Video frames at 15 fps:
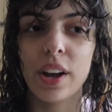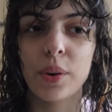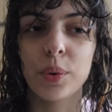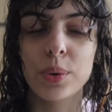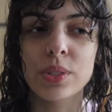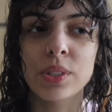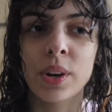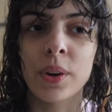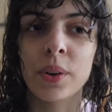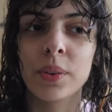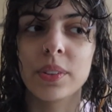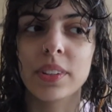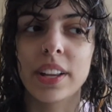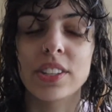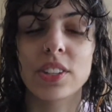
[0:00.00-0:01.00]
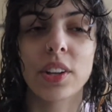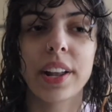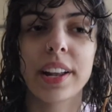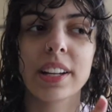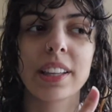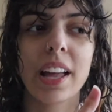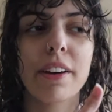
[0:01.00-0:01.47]
also, like, so
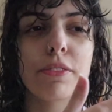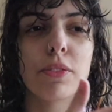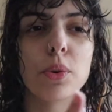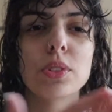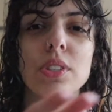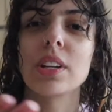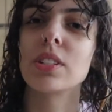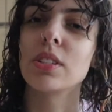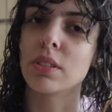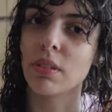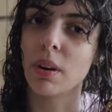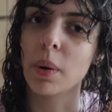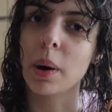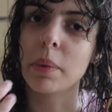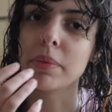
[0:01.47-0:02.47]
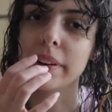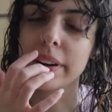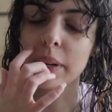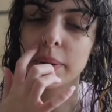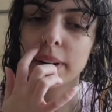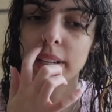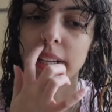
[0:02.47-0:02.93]
like that forced her to grow up very
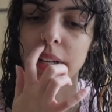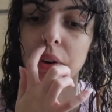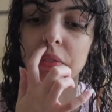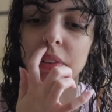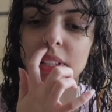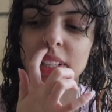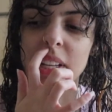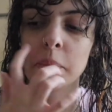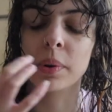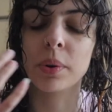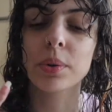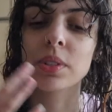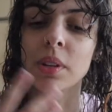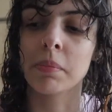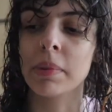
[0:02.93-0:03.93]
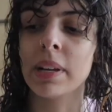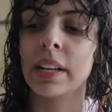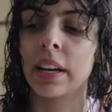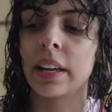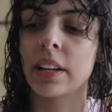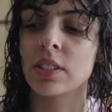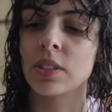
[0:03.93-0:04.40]
quickly, obviously, but also me,
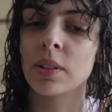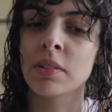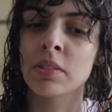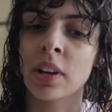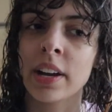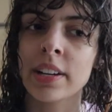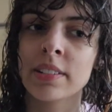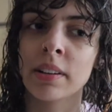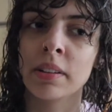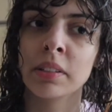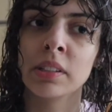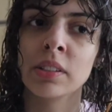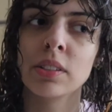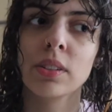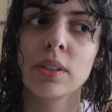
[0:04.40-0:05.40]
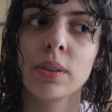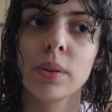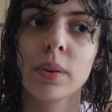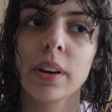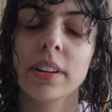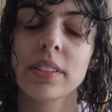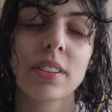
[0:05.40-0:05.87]
like as soon as I turned
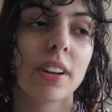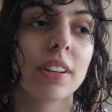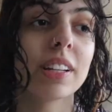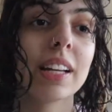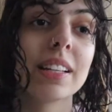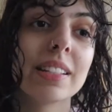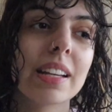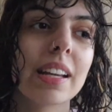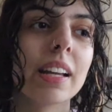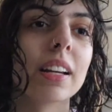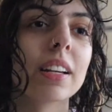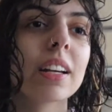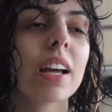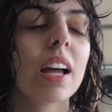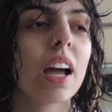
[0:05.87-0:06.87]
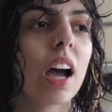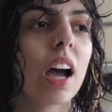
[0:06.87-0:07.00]
into, turned eighteen,